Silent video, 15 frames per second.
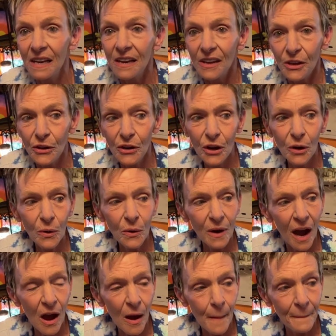You know,
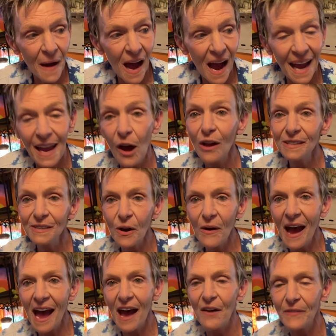I also
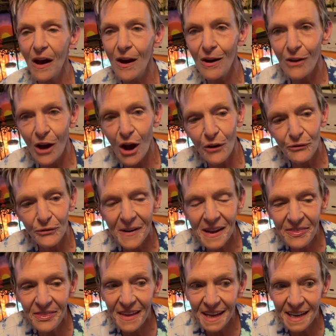have a
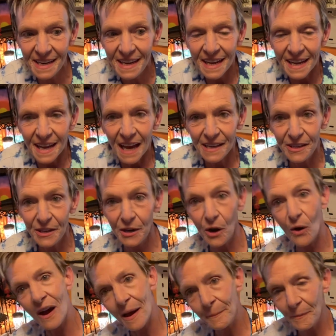friend that, you know,
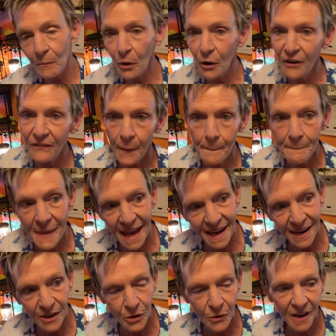I'm more of a
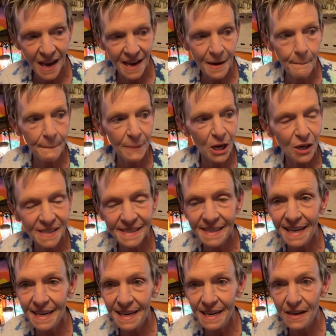medical kind of
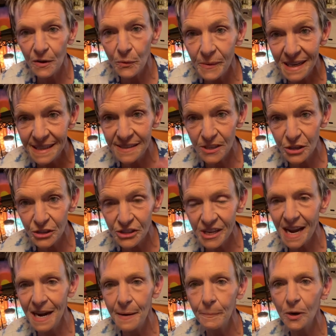person and a research
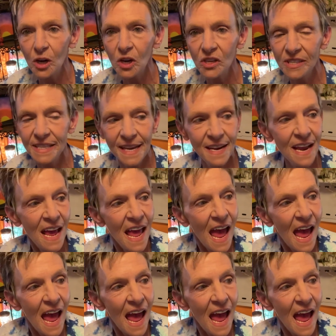kind of person.